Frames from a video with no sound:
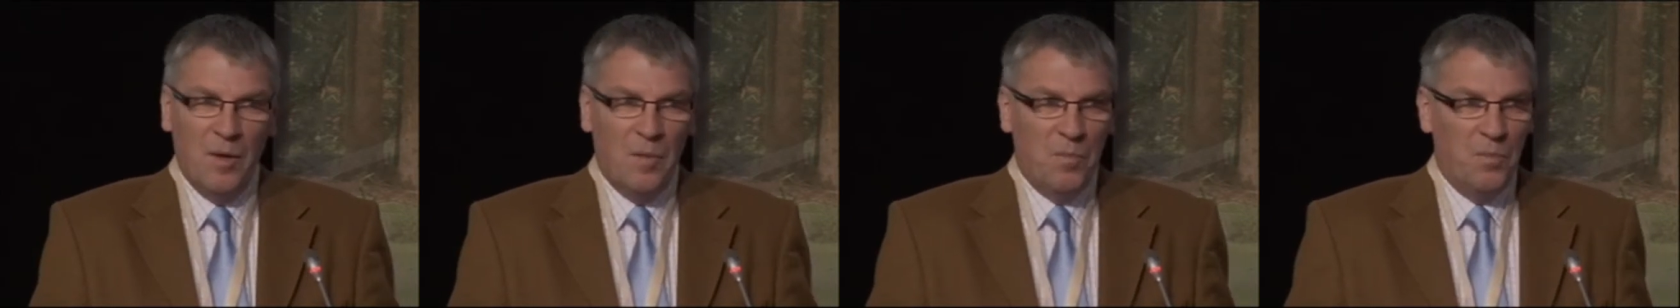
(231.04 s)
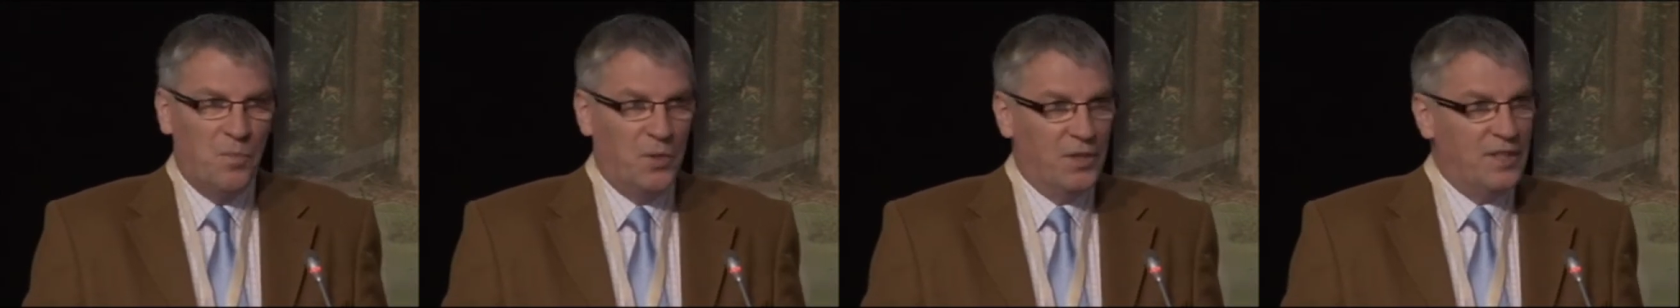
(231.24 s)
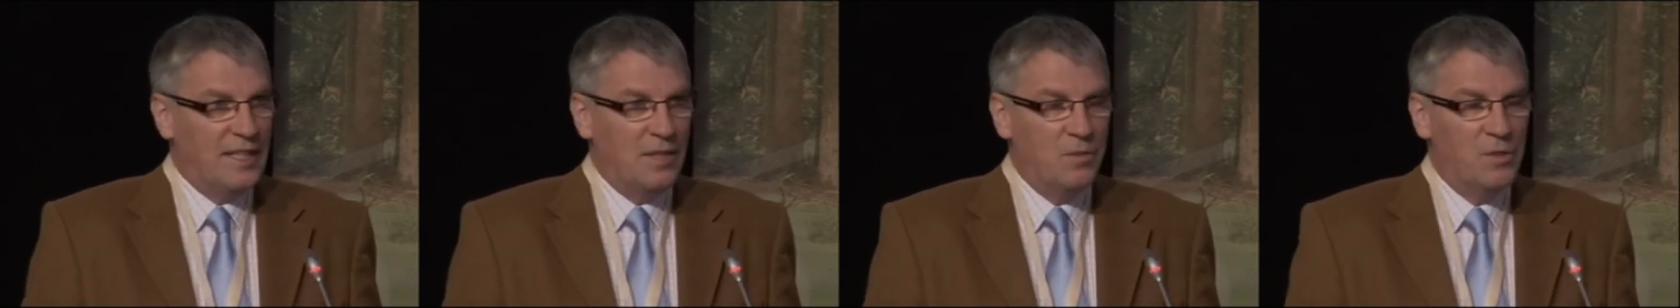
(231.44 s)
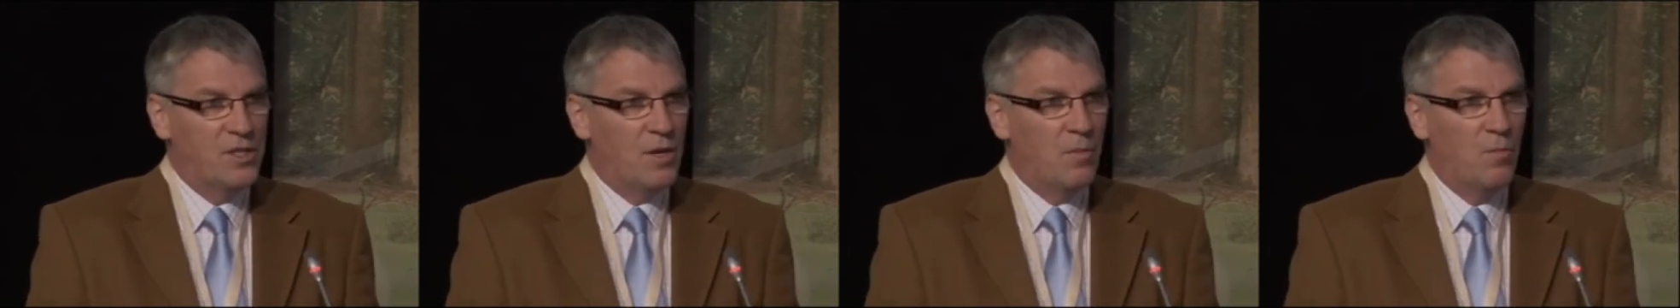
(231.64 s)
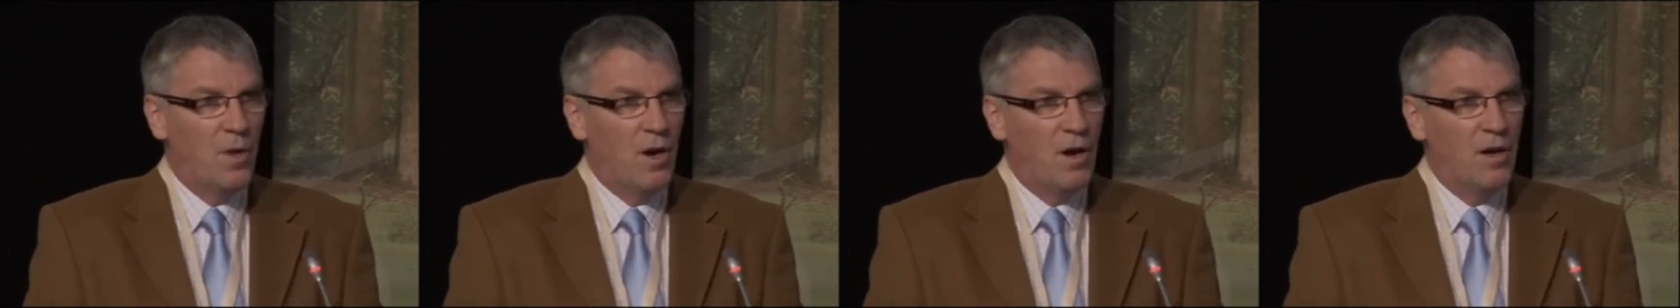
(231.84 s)
But he was a
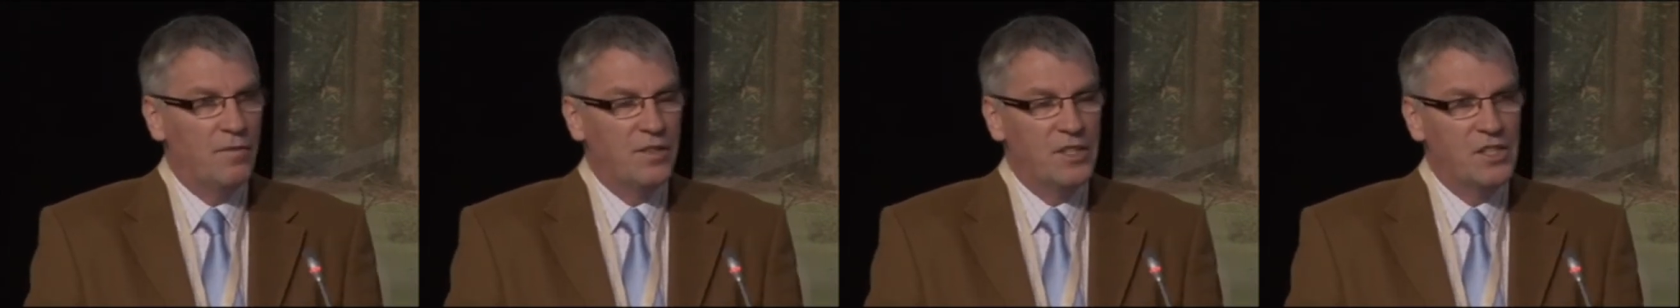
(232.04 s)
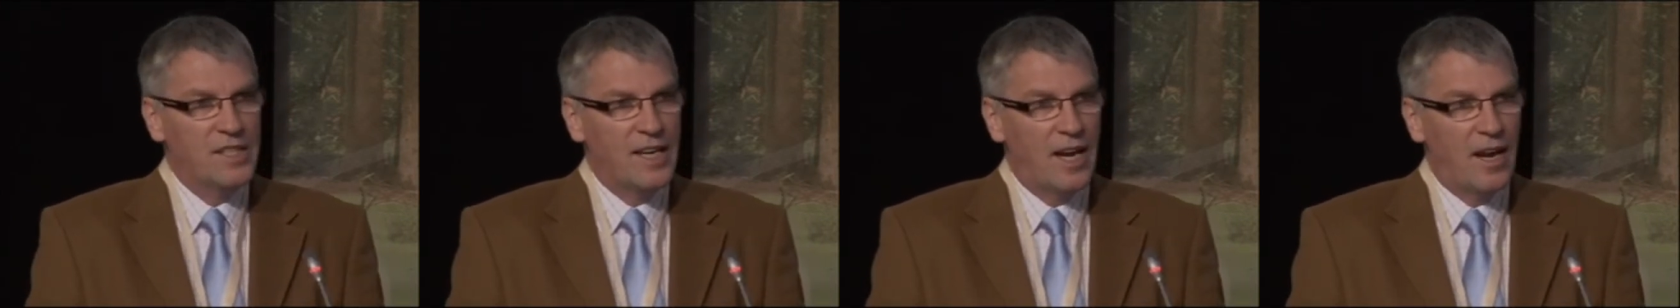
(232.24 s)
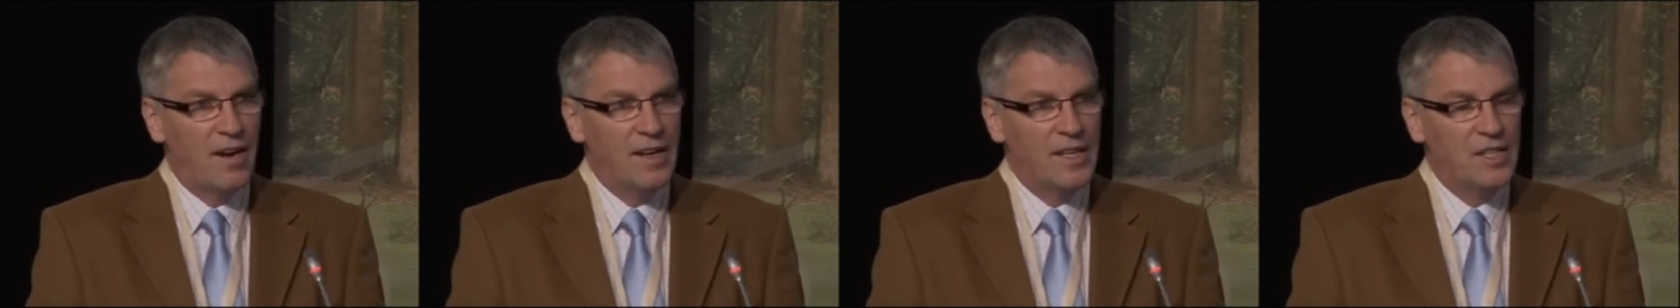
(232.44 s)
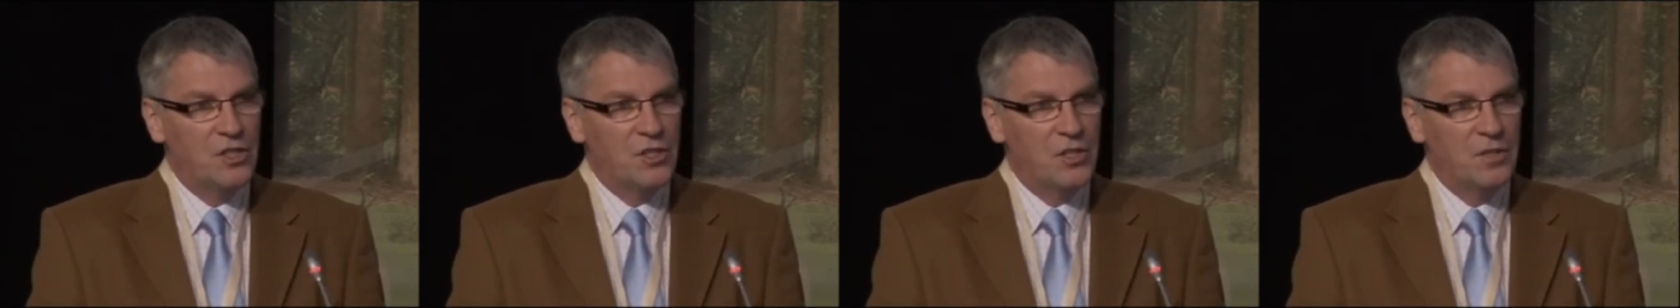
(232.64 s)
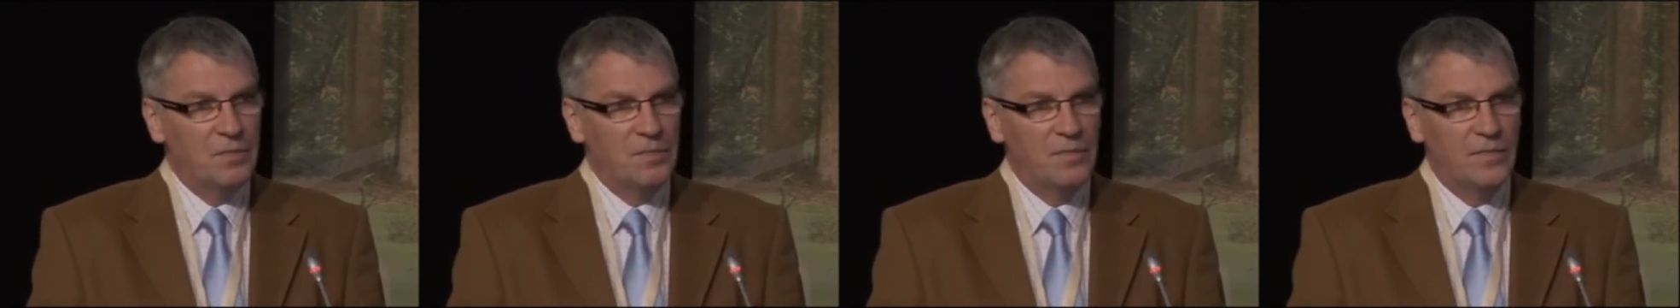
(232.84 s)
marvellous
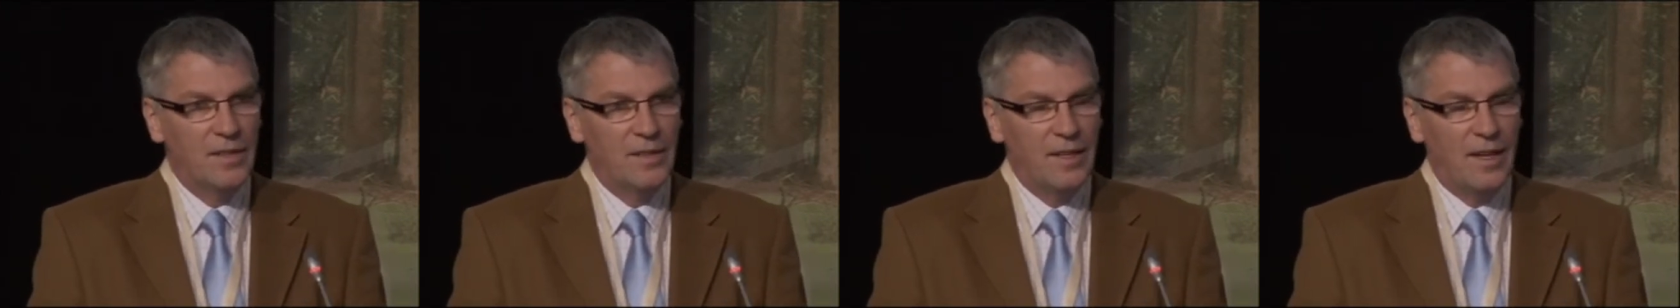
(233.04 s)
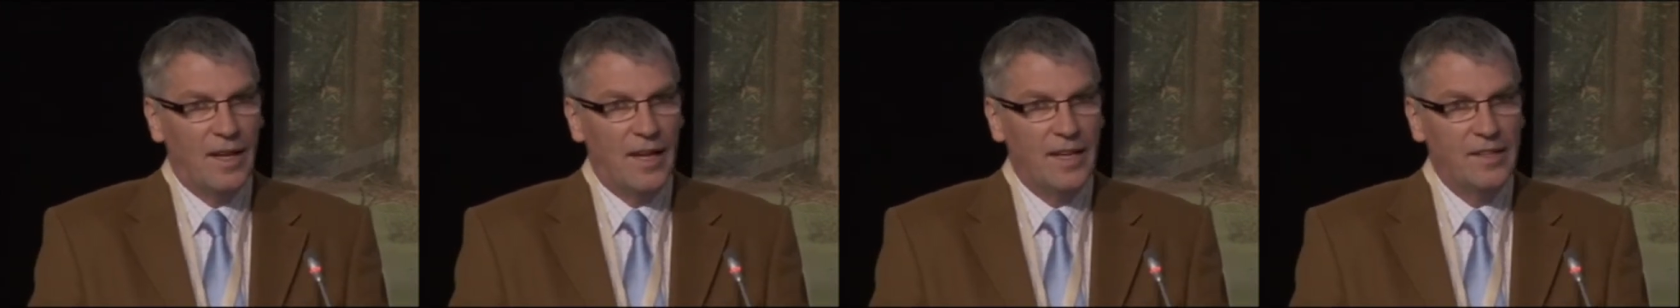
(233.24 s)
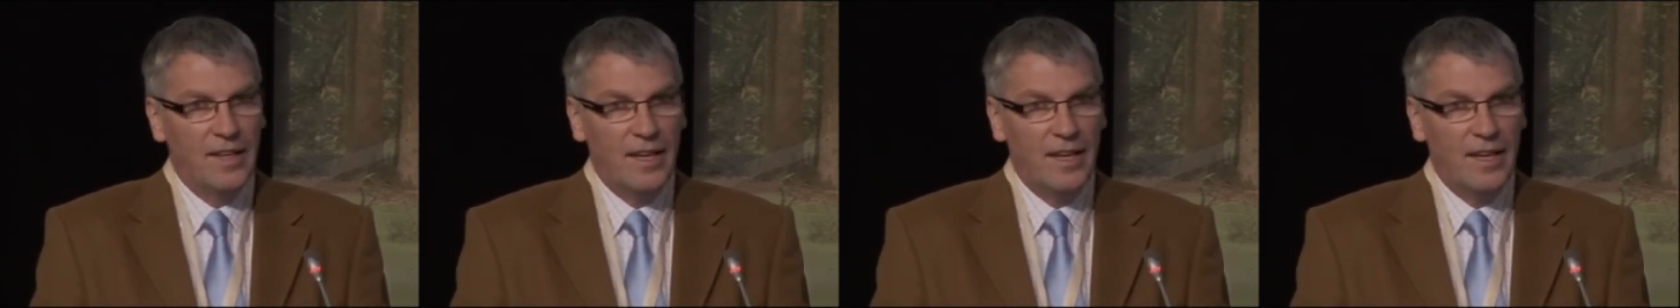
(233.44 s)
character, and